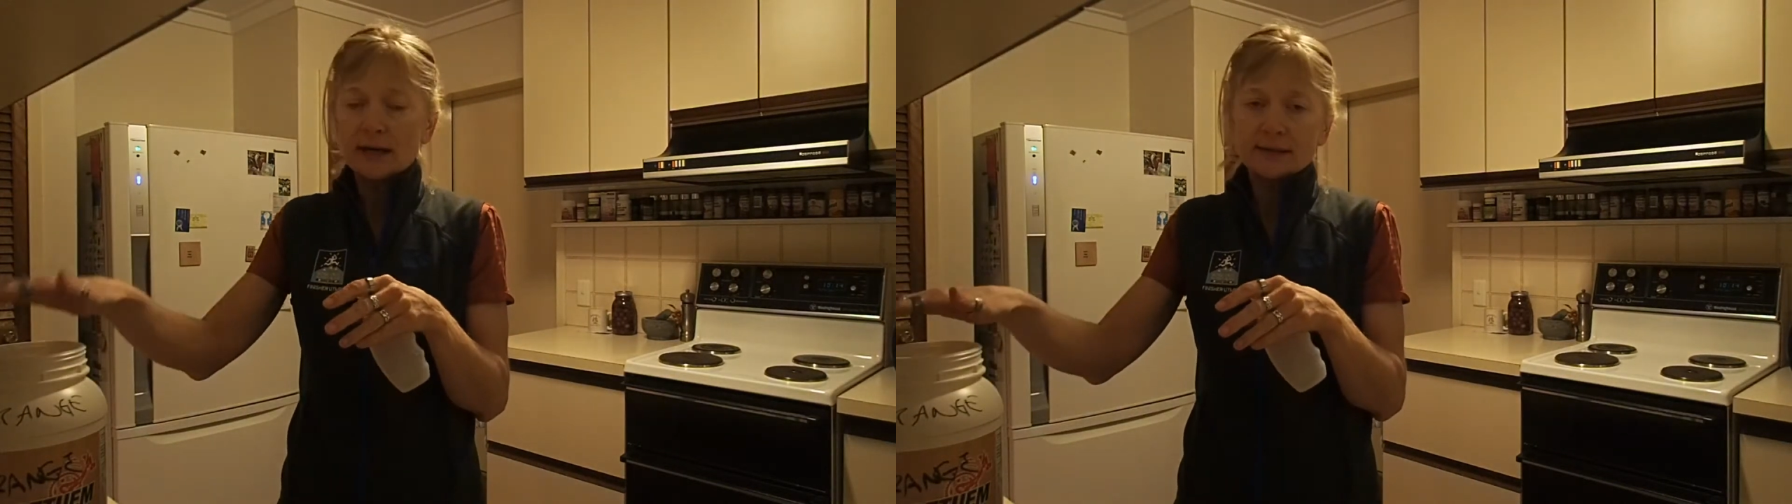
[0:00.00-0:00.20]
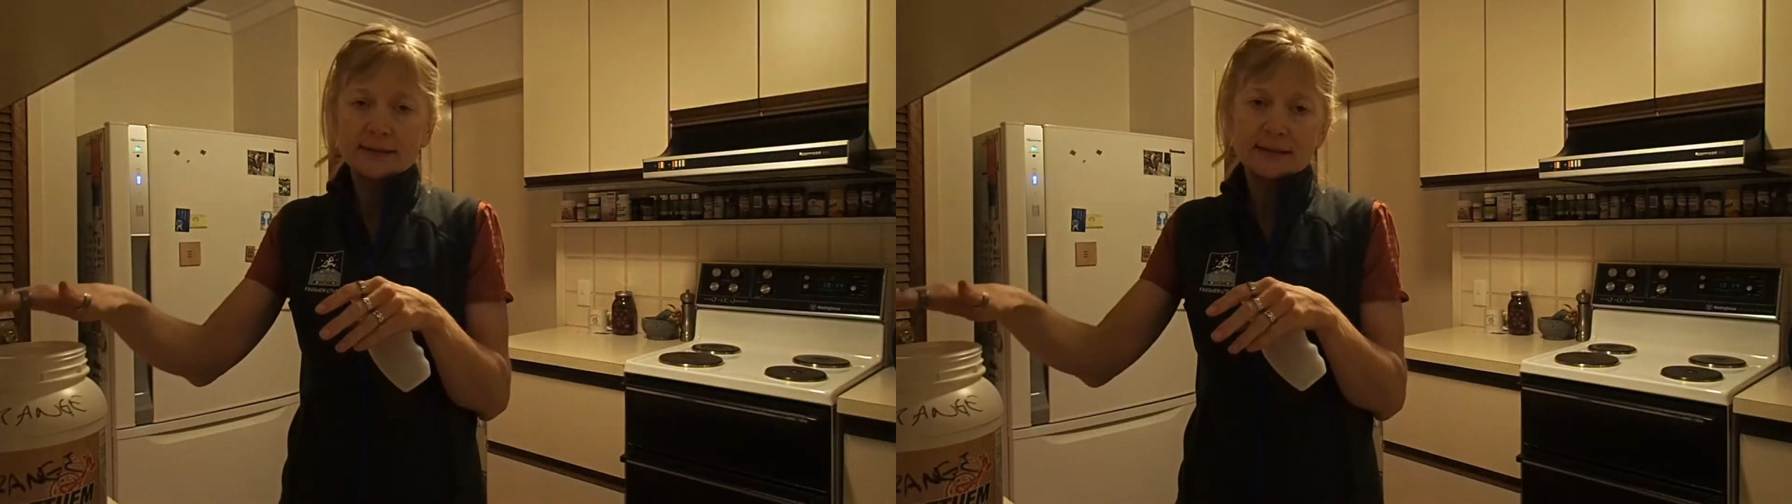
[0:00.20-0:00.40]

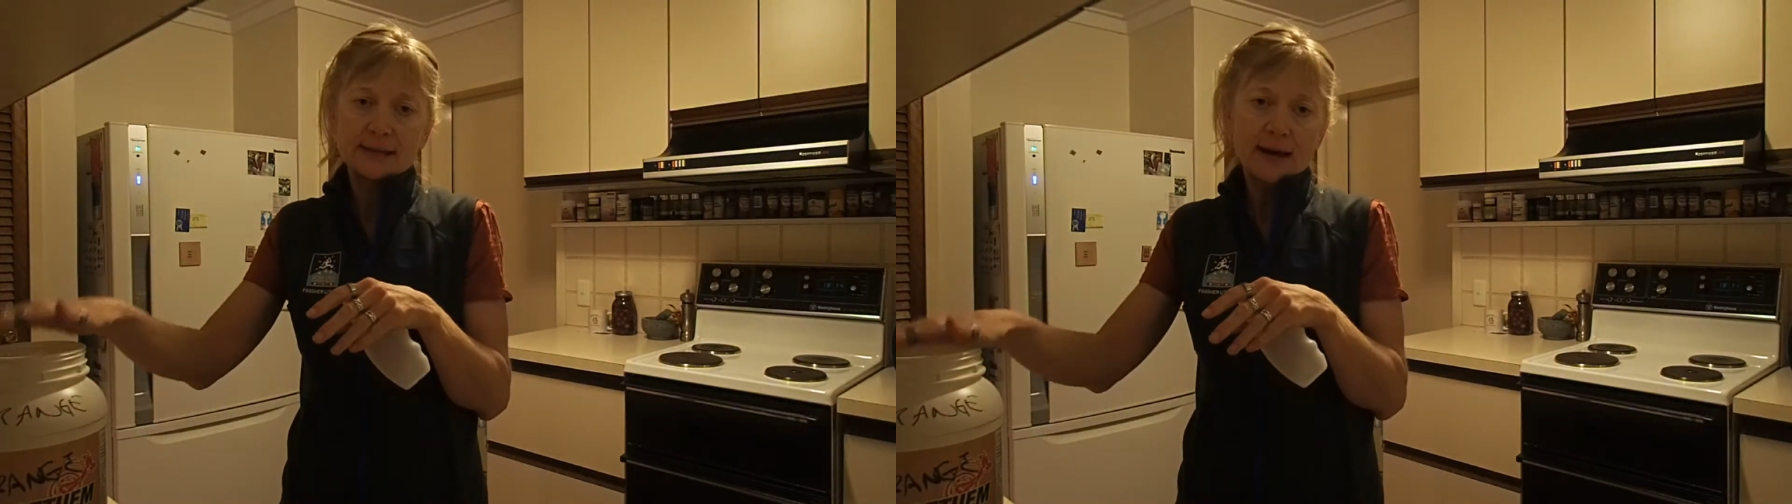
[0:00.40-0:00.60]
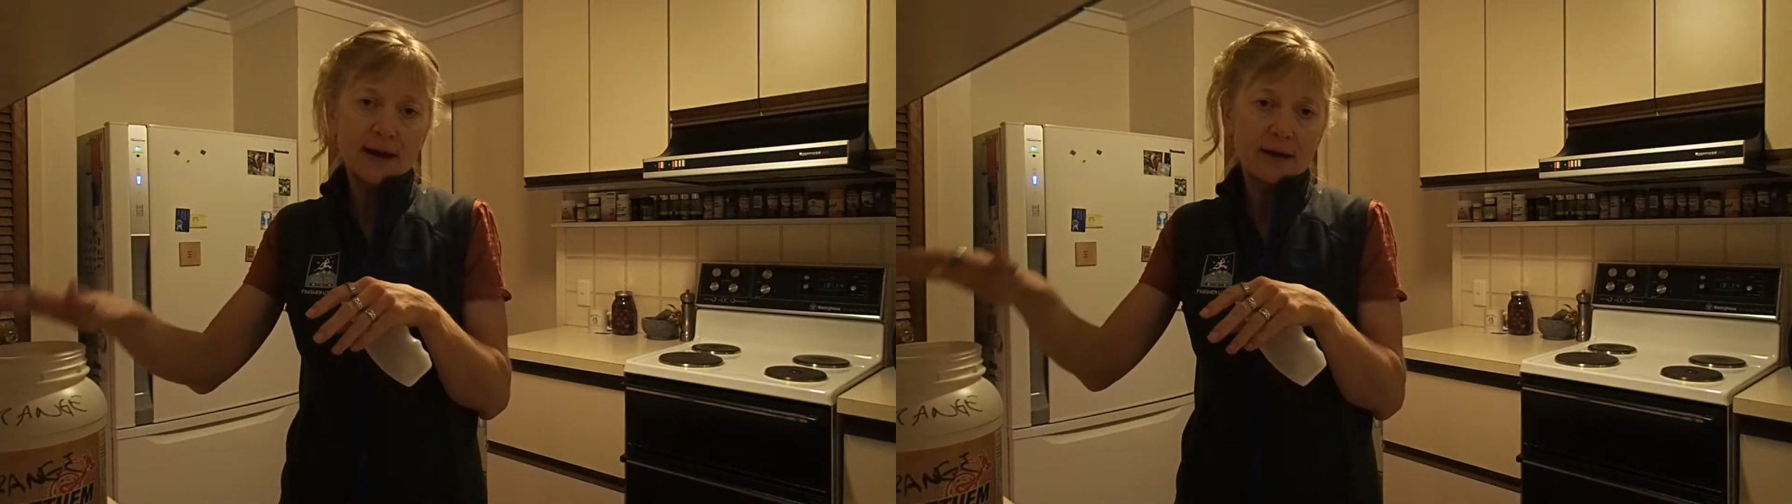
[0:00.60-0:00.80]
as I
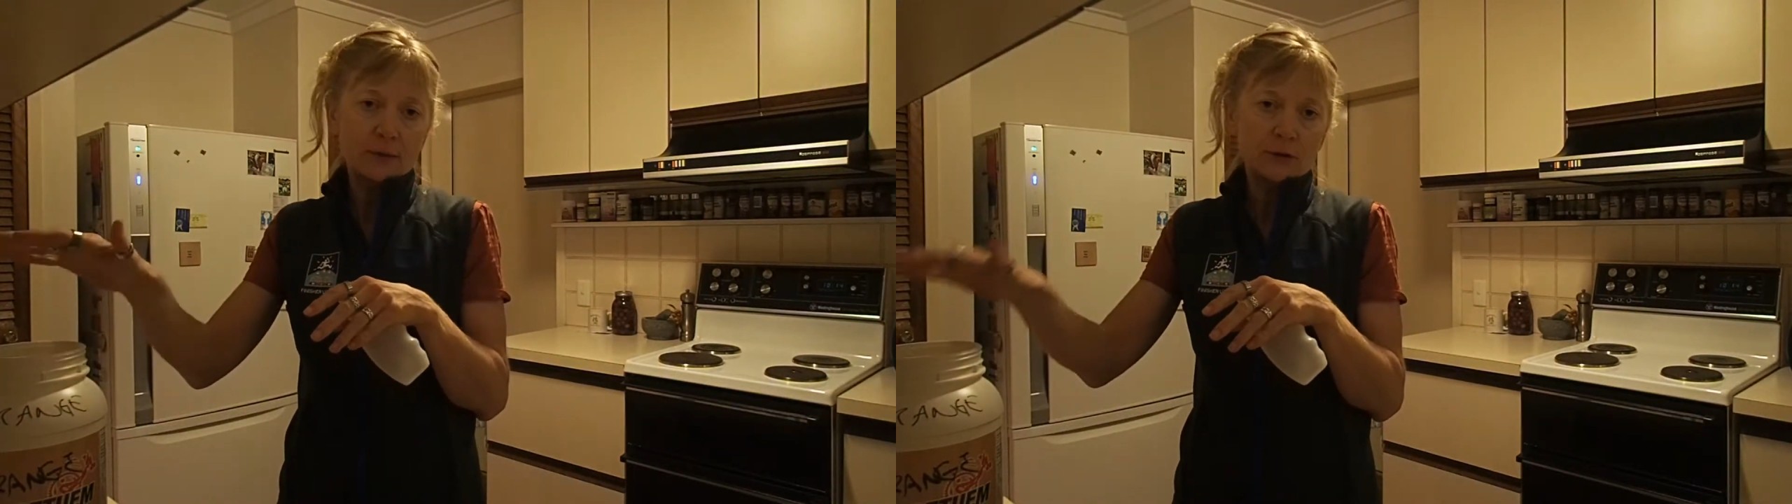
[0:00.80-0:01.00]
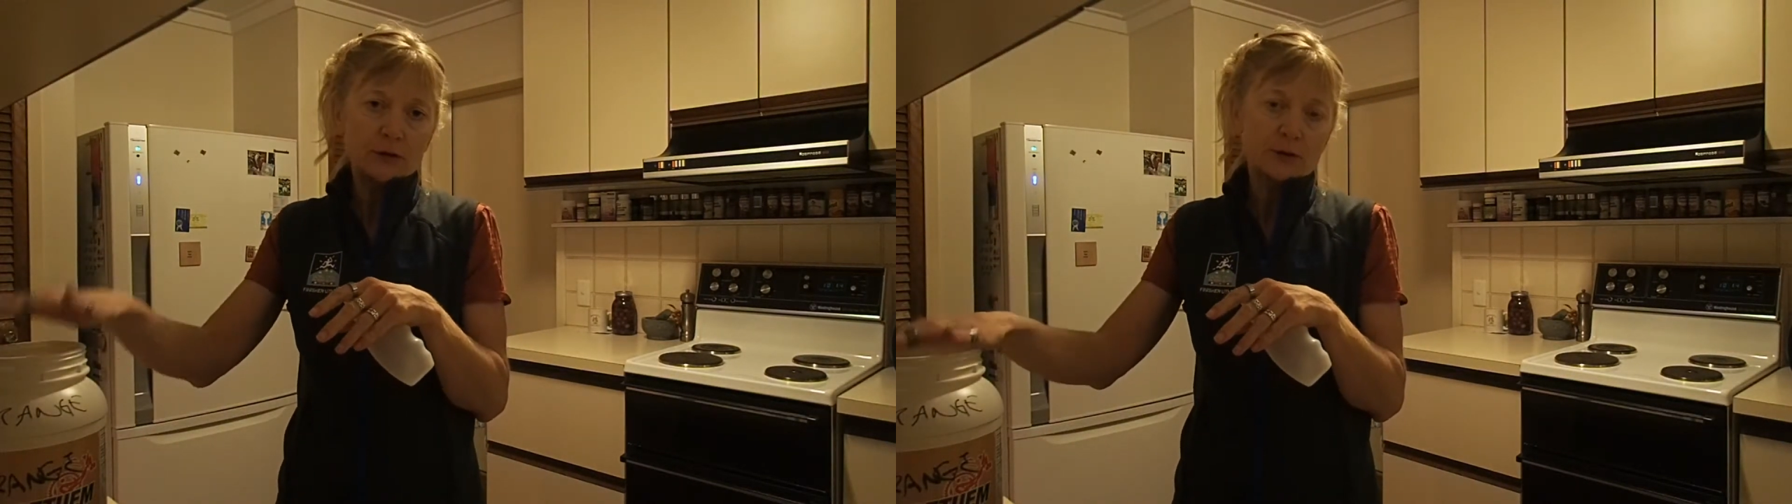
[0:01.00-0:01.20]
say, I
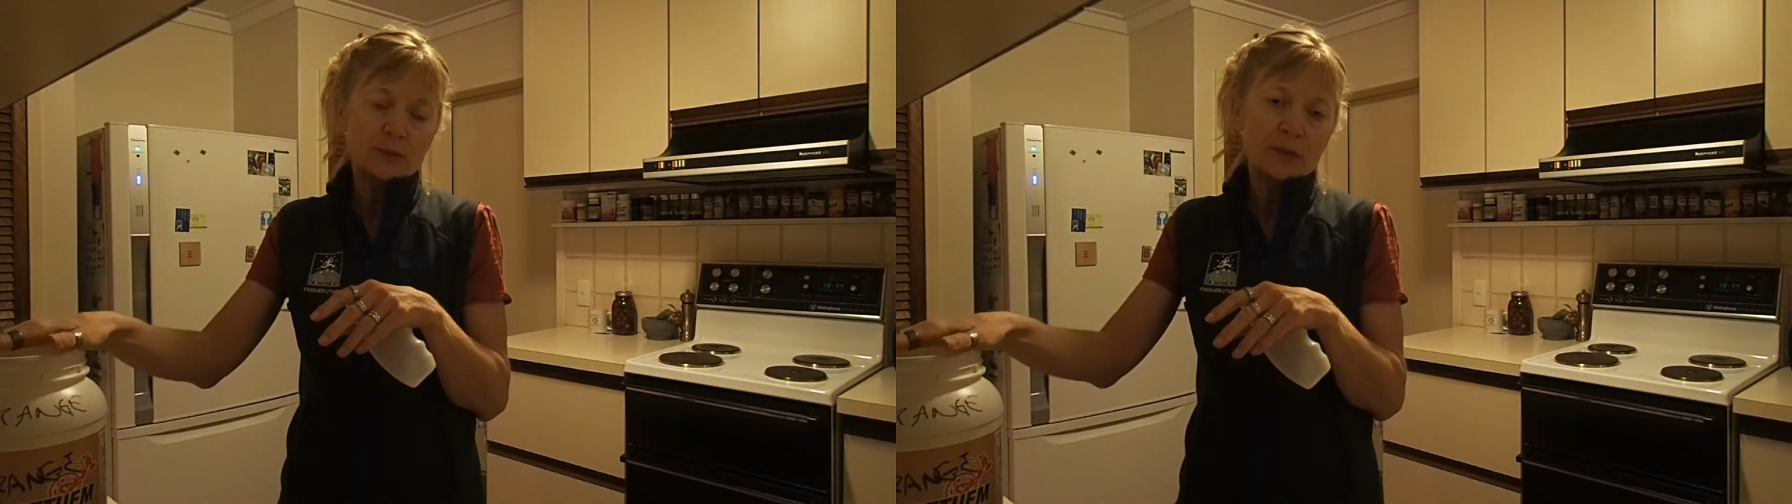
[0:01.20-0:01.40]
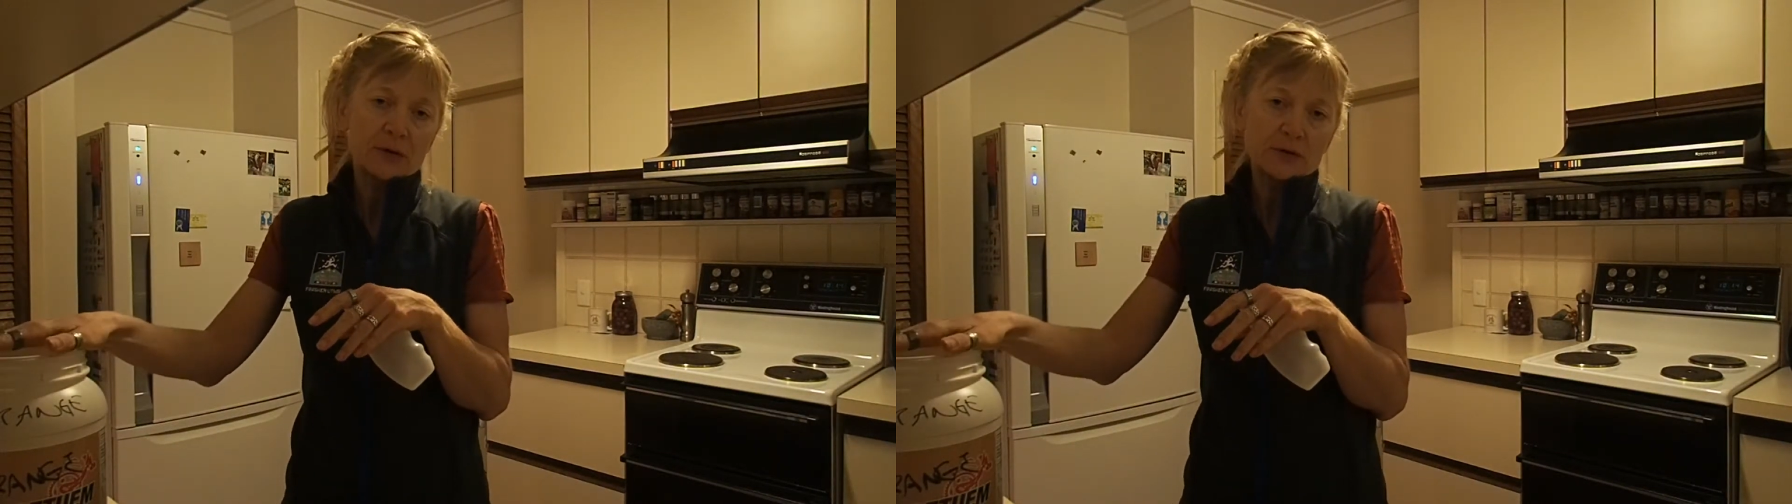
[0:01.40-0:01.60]
would use
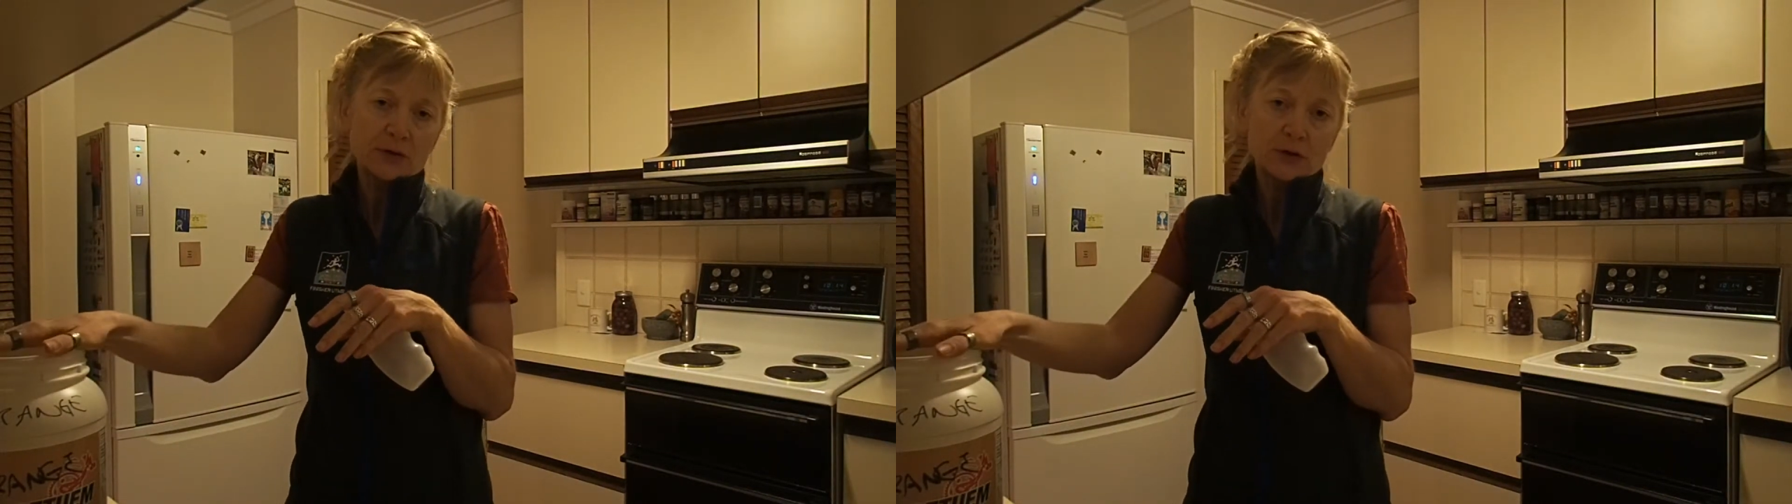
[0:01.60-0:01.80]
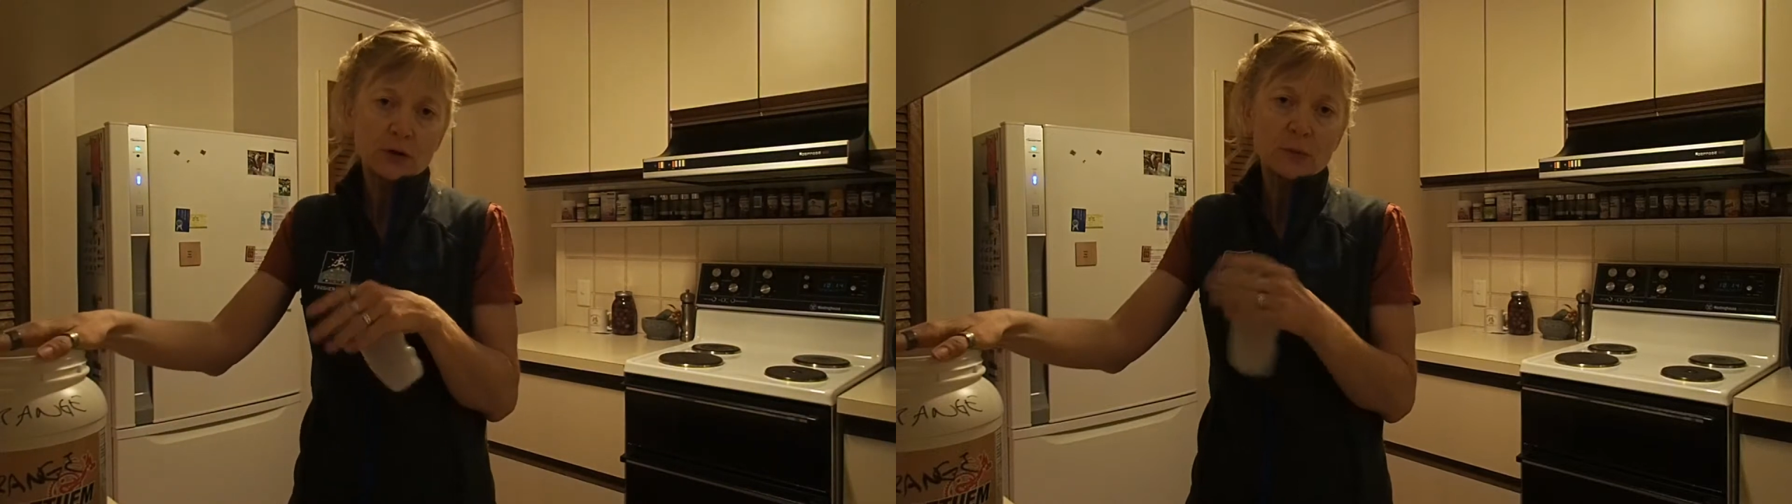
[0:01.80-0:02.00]
about a
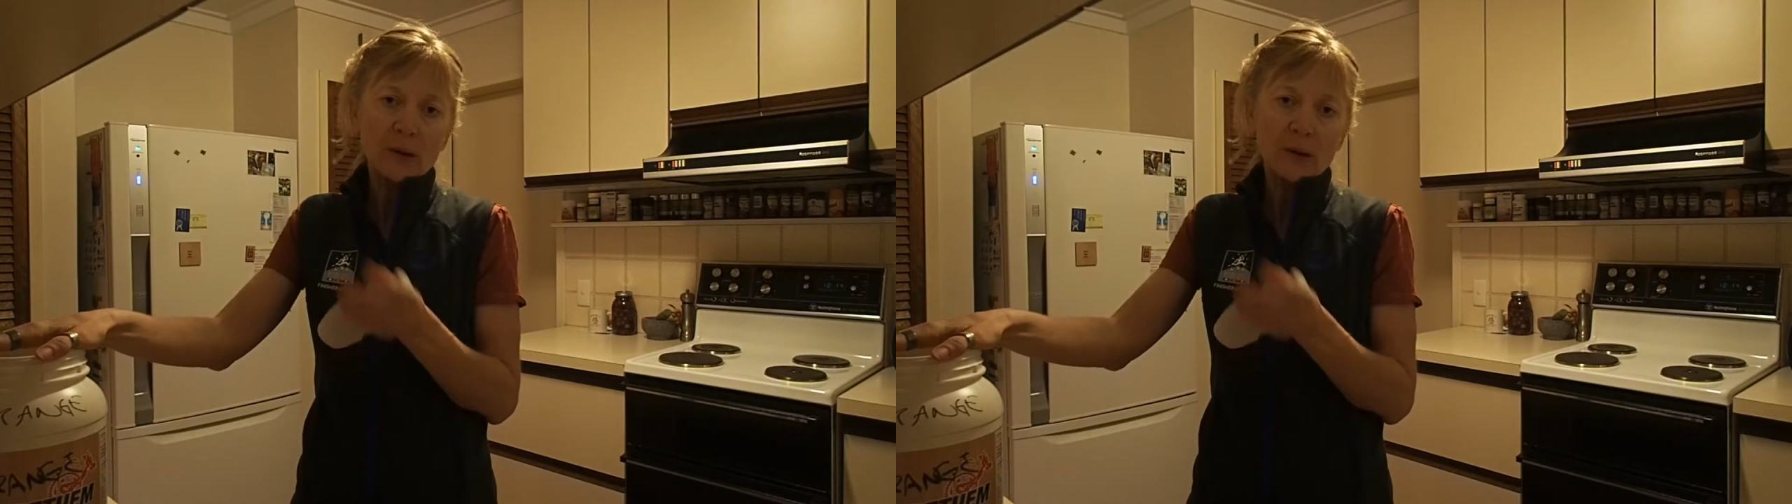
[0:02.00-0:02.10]
scoop,